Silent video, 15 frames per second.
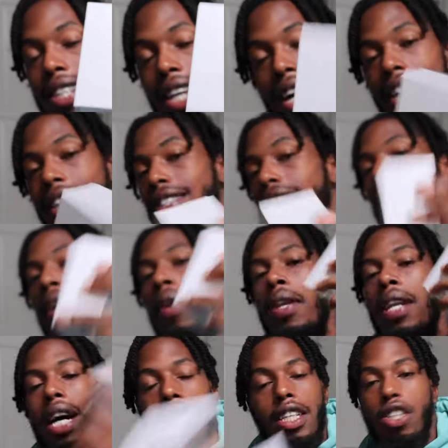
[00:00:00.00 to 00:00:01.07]
Guys,
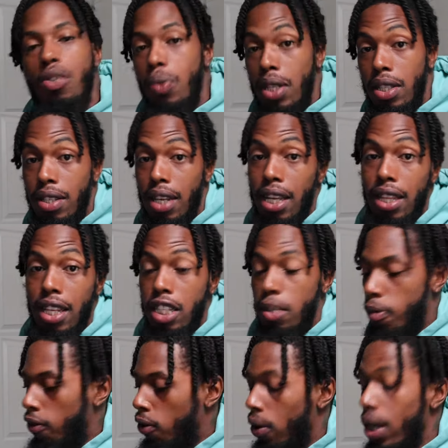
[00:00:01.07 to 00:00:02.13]
I just want to say this
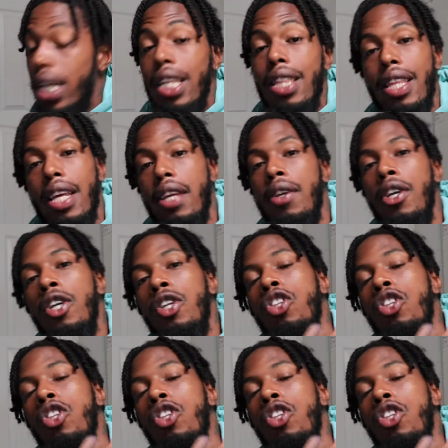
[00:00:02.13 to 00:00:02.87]
before anything.